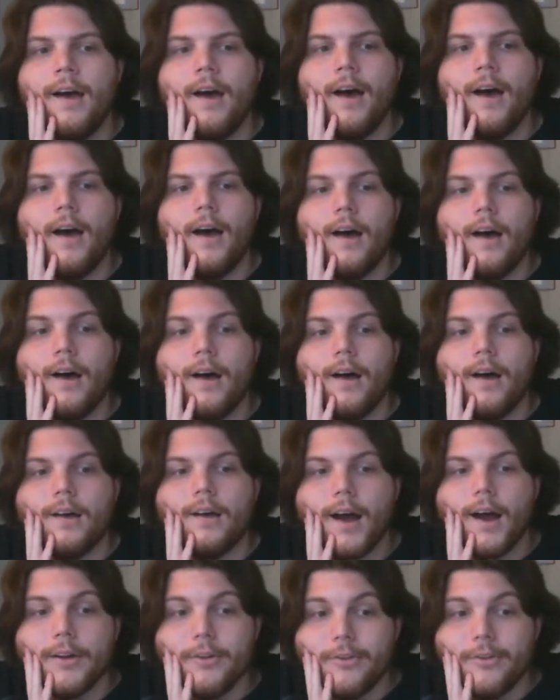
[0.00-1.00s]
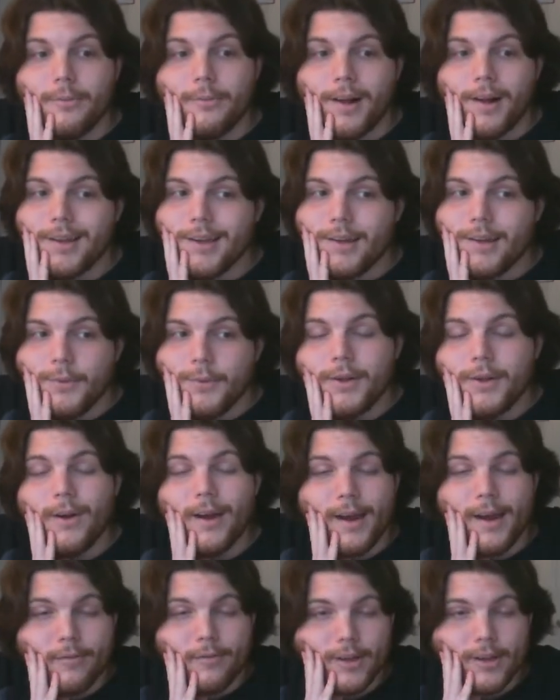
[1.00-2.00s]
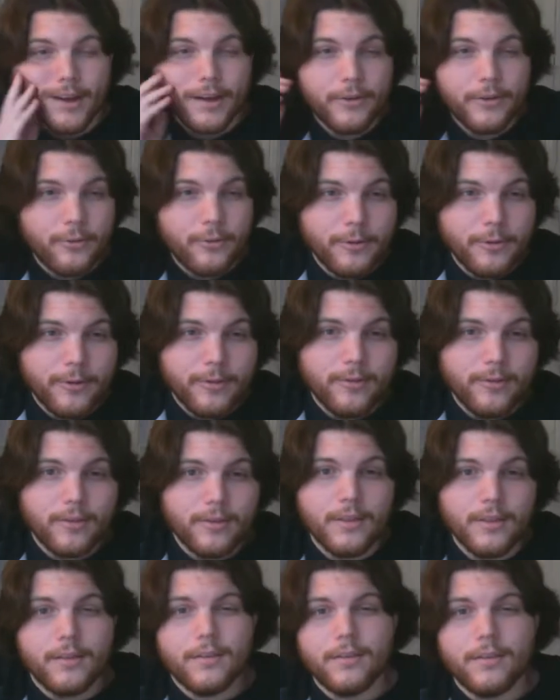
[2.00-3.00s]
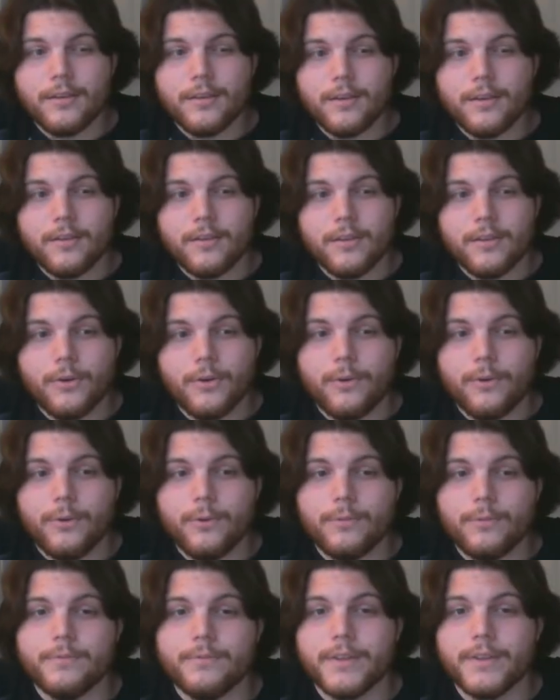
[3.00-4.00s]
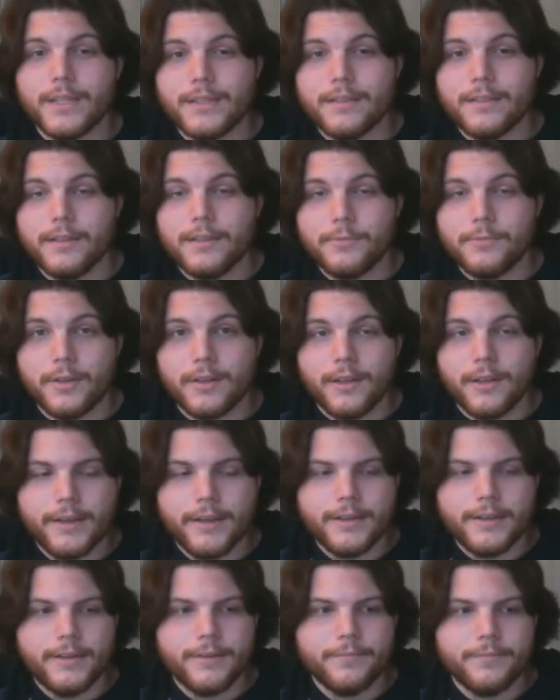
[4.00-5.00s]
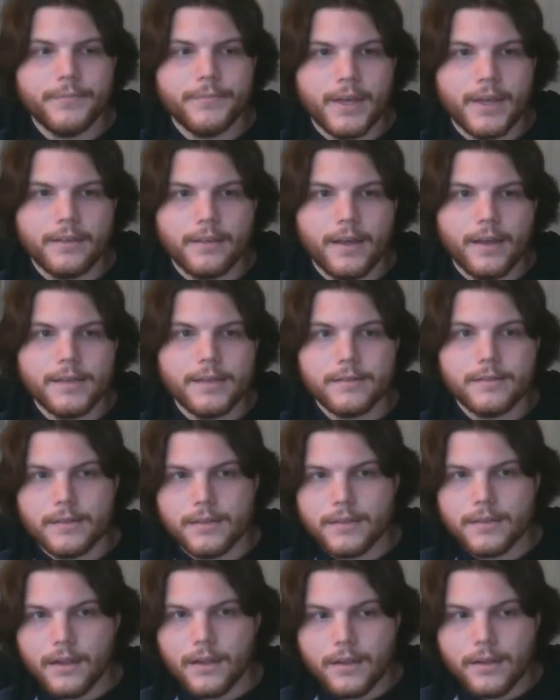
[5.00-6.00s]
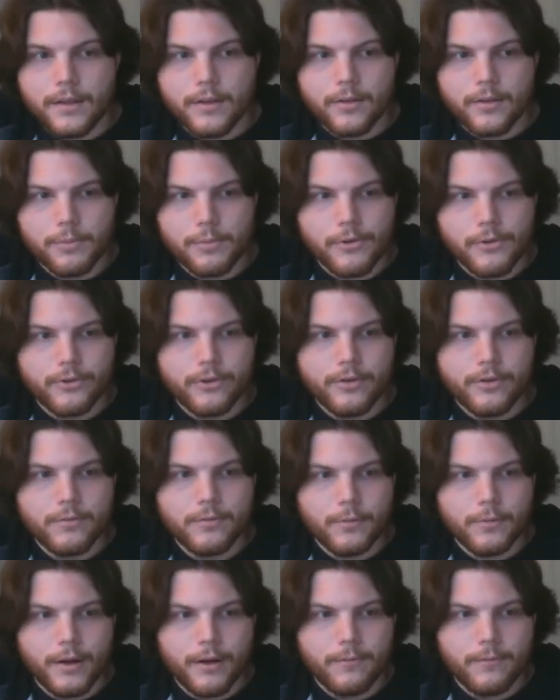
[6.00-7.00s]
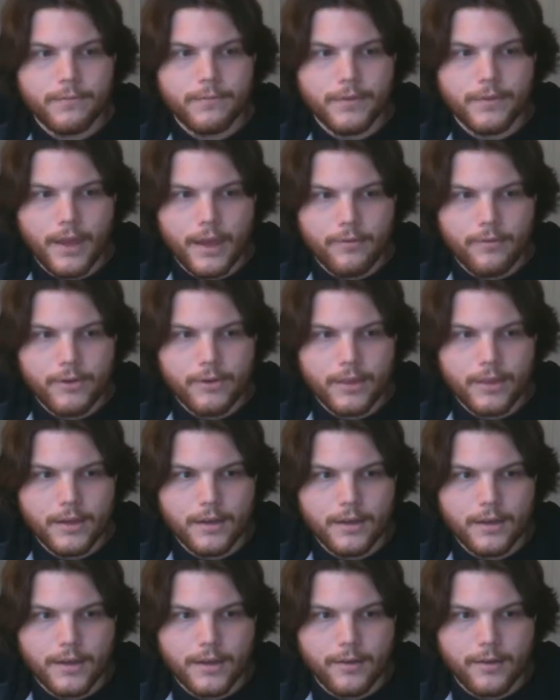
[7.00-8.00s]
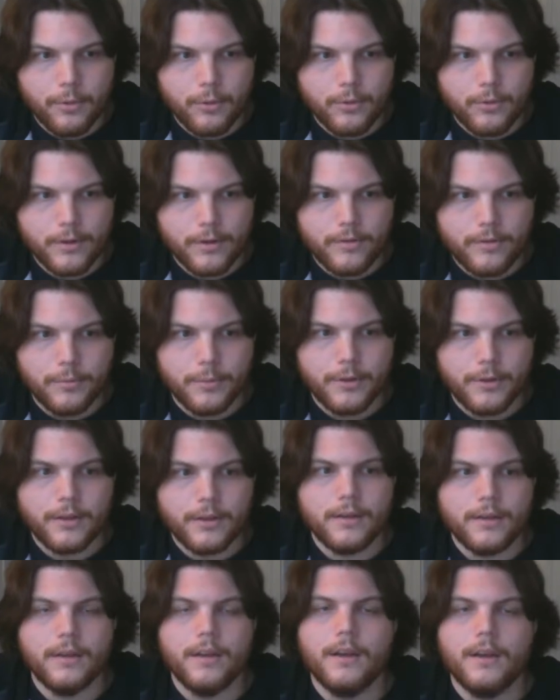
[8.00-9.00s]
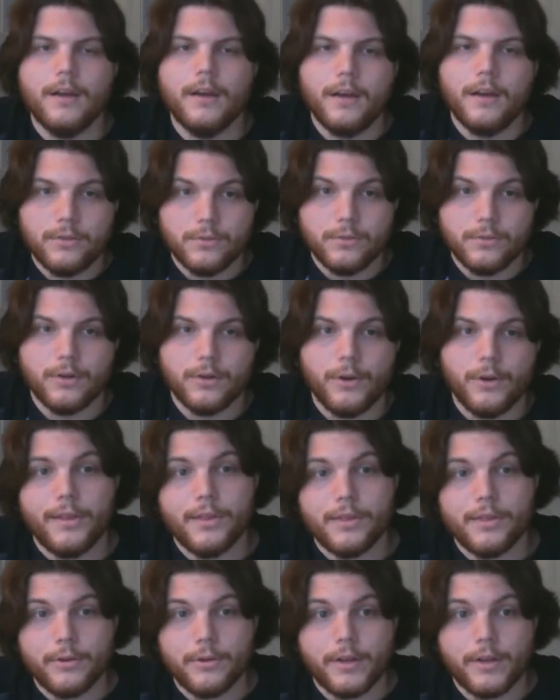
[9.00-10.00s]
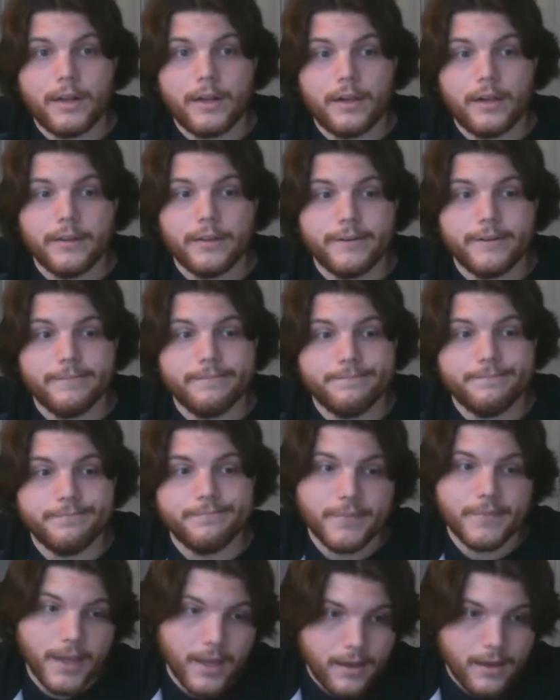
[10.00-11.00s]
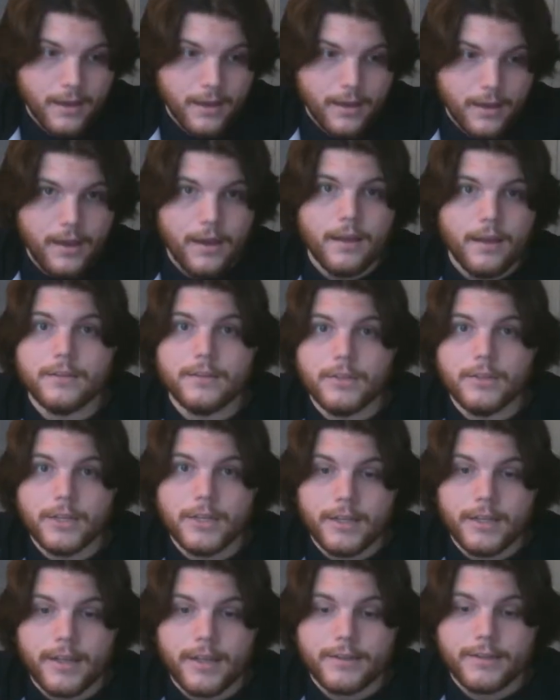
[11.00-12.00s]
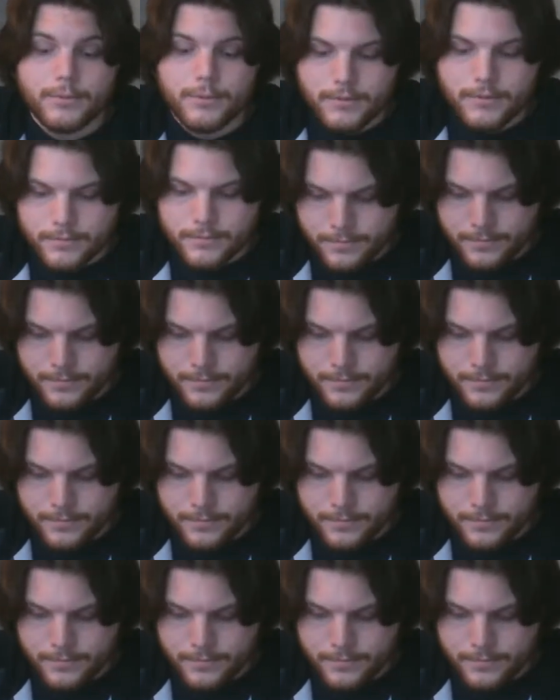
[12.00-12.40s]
Hydrogen bonding, we don't have any hydrogens in this, so that seems unlikely. And lastly, London dispersion, well, everything can have polarizability, so we'll go ahead and throw that on there. Let's look at the next one.